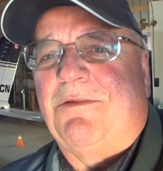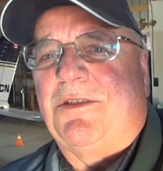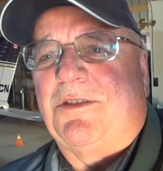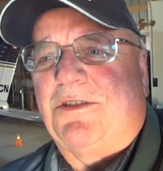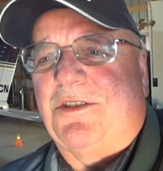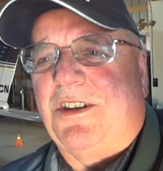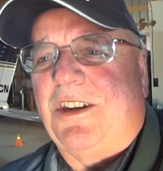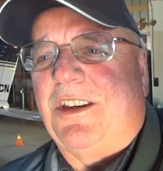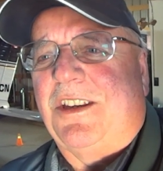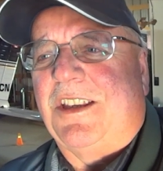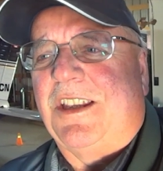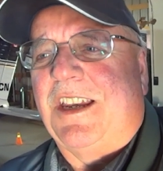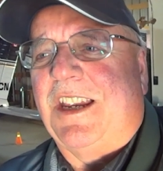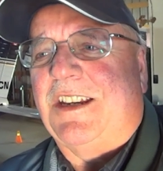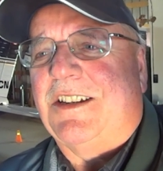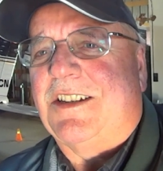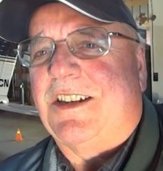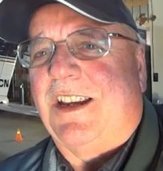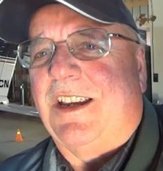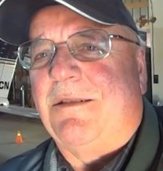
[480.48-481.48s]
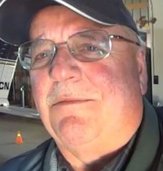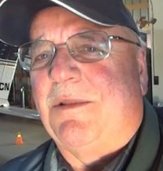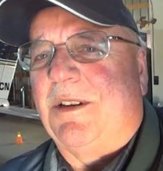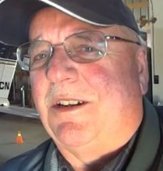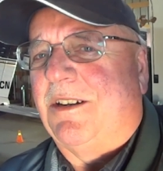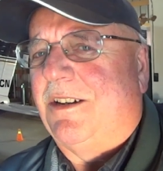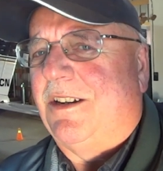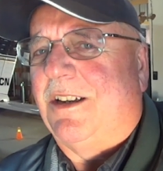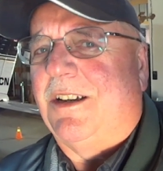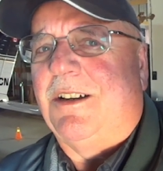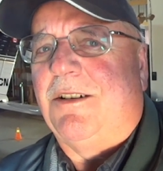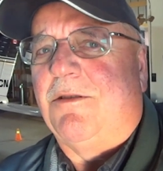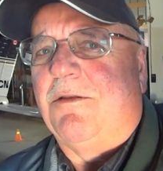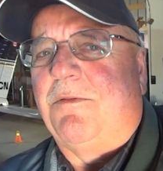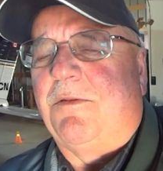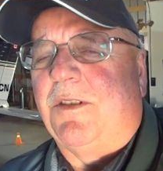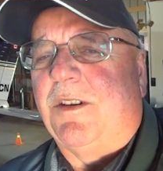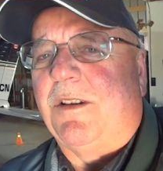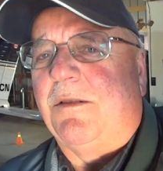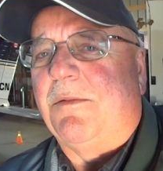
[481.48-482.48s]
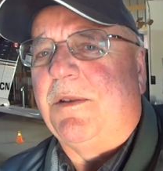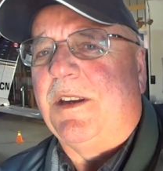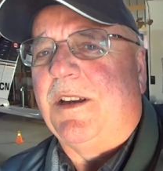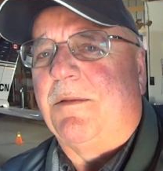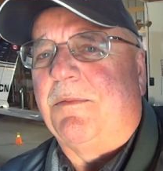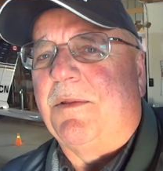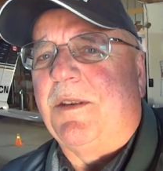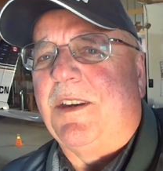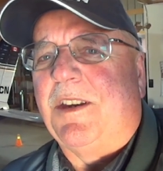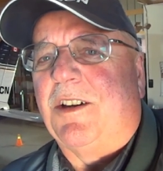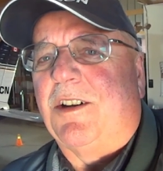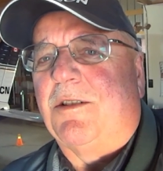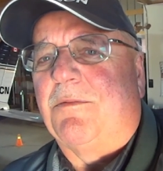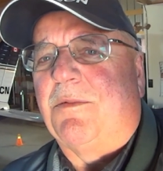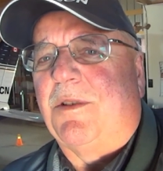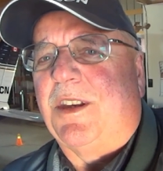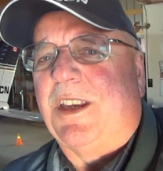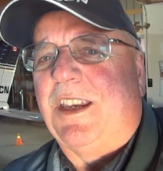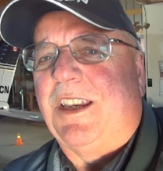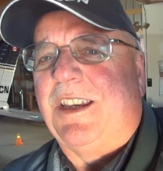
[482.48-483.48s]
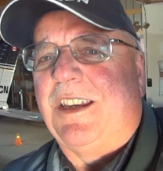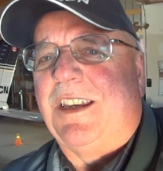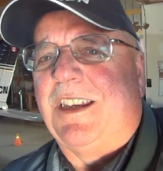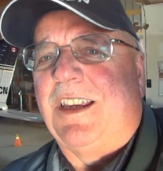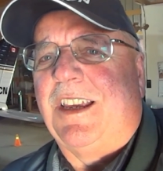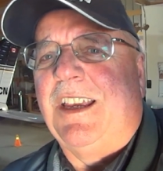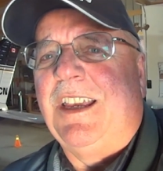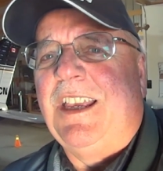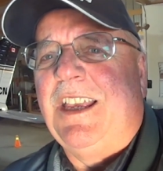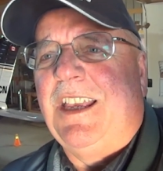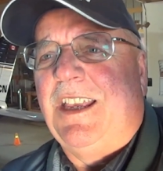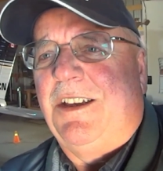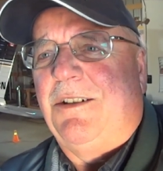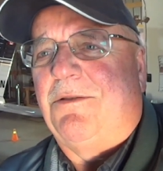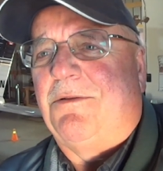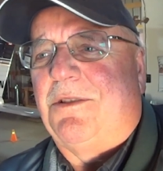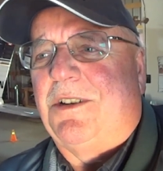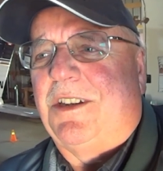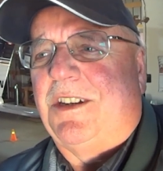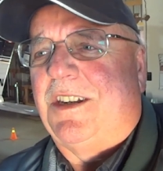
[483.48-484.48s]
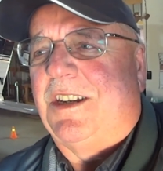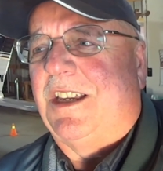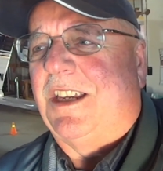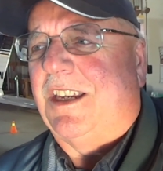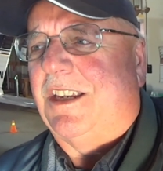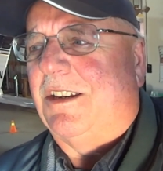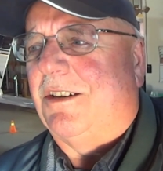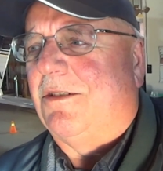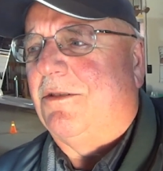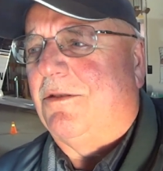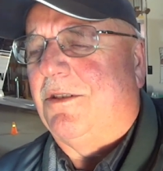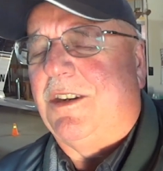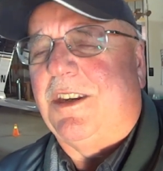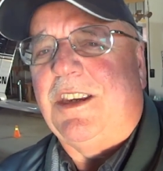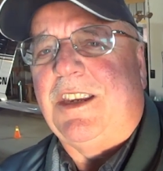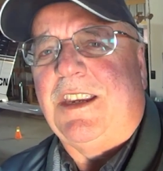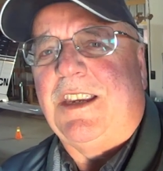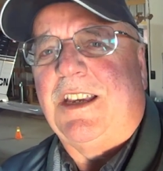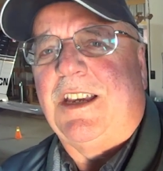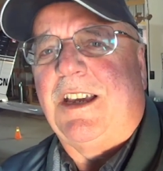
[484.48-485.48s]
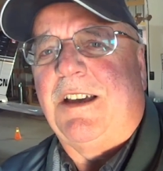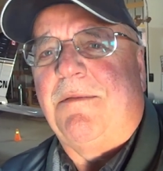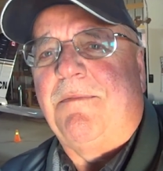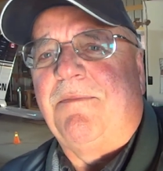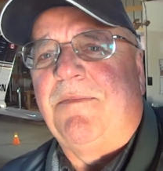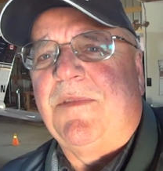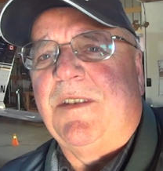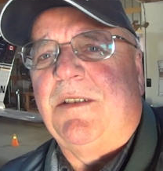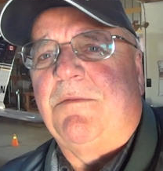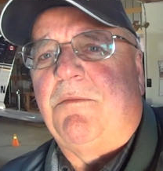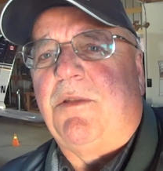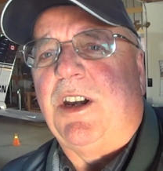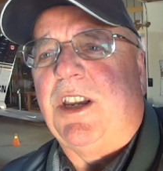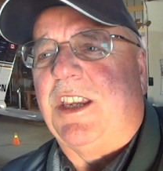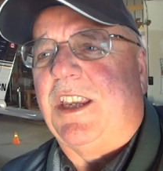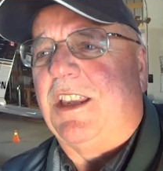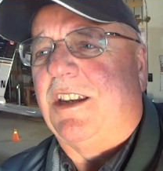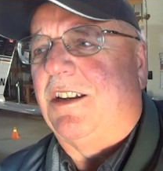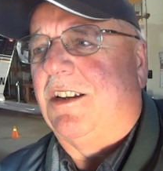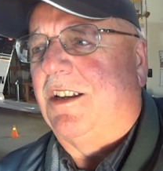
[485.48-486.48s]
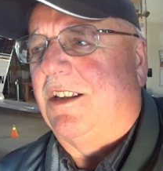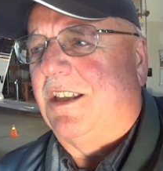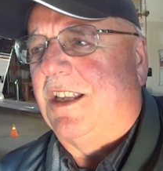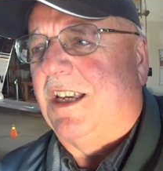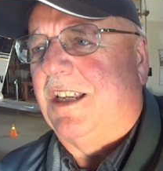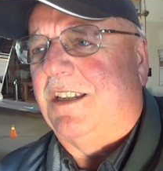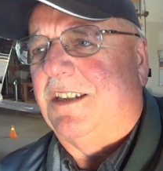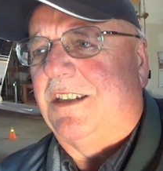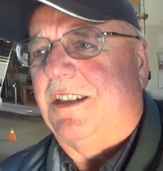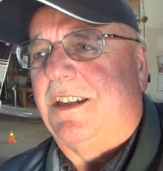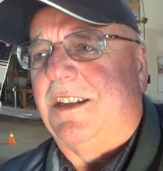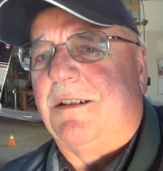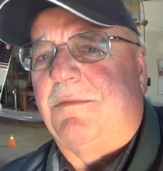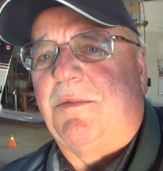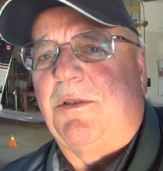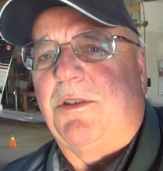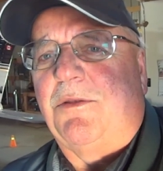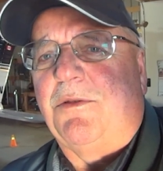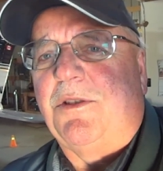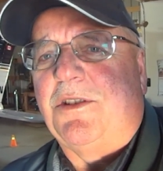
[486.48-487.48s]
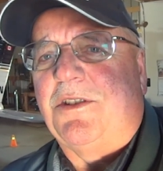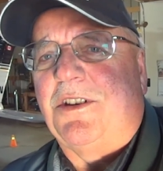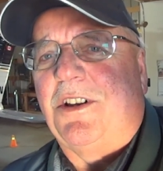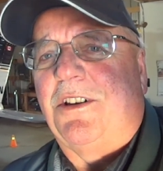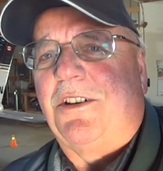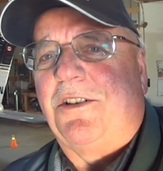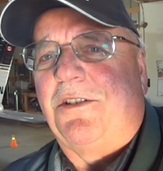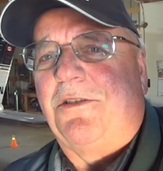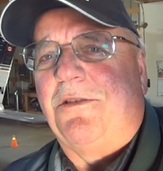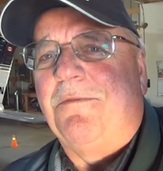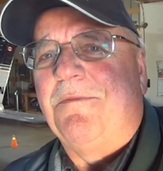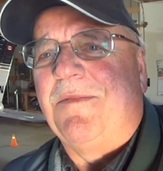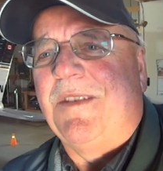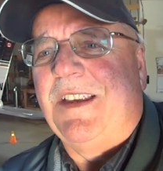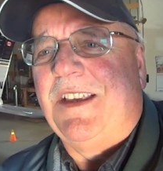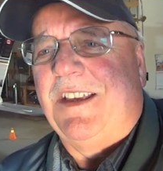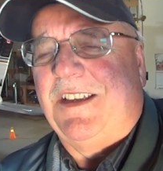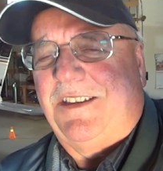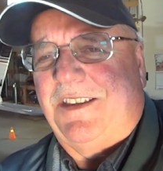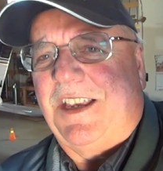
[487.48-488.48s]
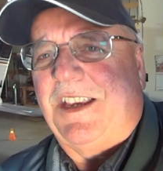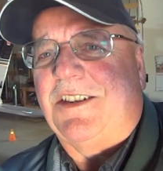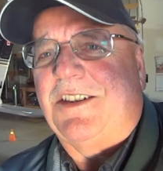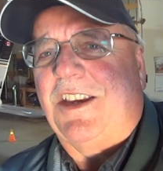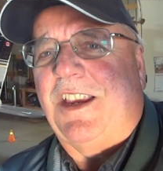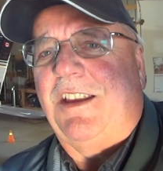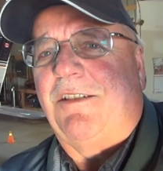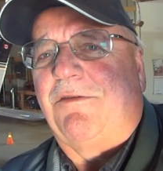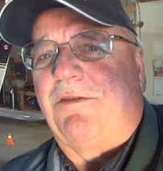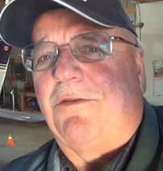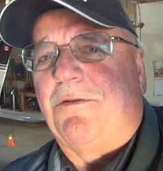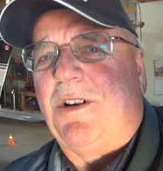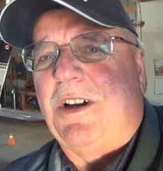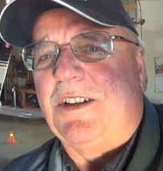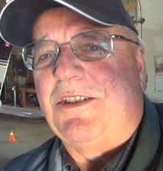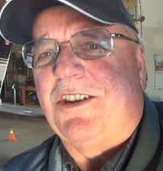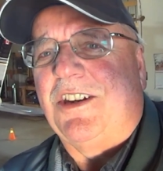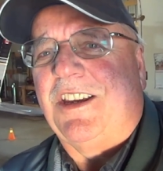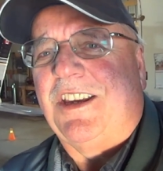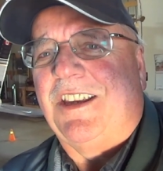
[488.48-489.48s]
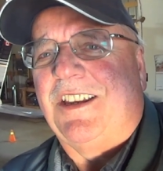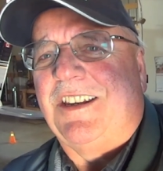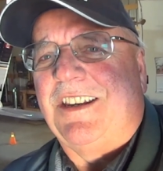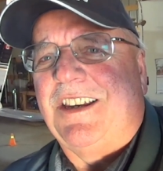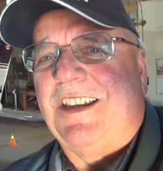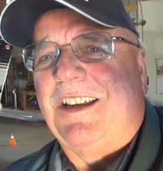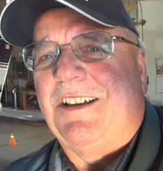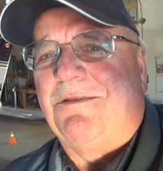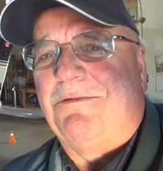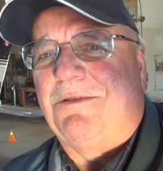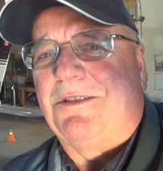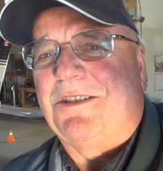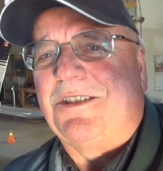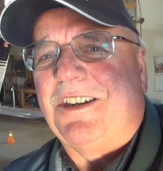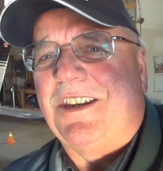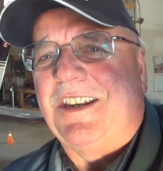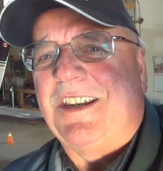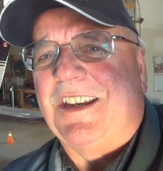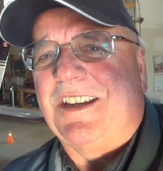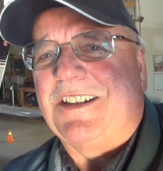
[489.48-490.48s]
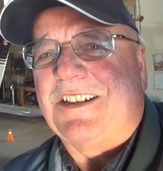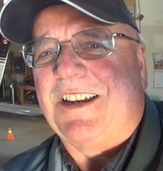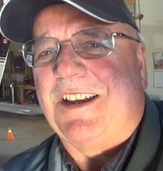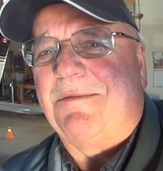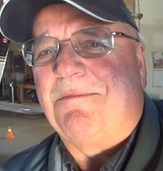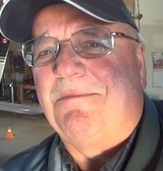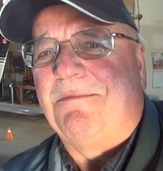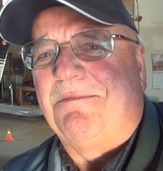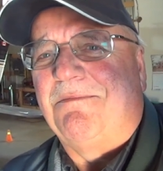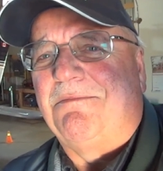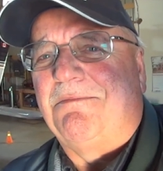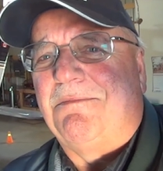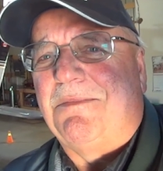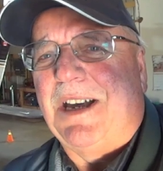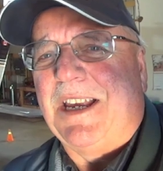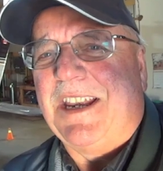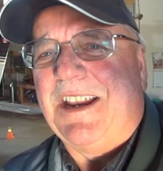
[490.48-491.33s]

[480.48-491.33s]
we'll see you the next time, and hopefully it'll be up in the airplane when I can do the break-in on that number 3 cylinder. Thanks again for watching, and we'll see you next time. Bye